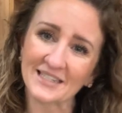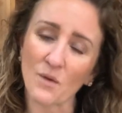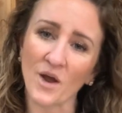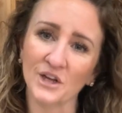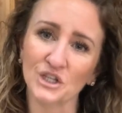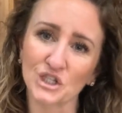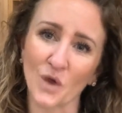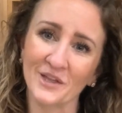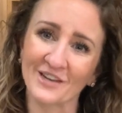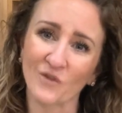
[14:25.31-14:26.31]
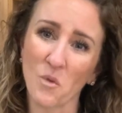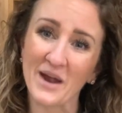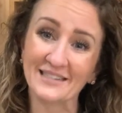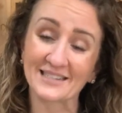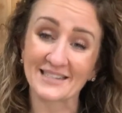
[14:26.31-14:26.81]
I wanted to show the different
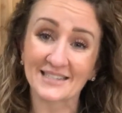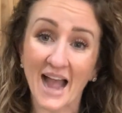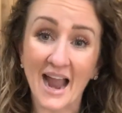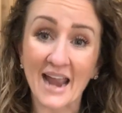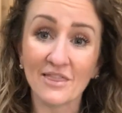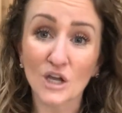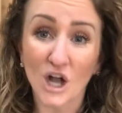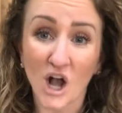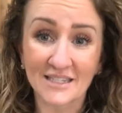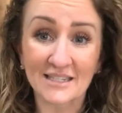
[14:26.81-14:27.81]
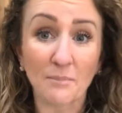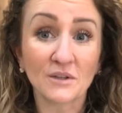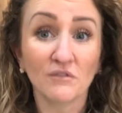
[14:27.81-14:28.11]
ways to sign the concept of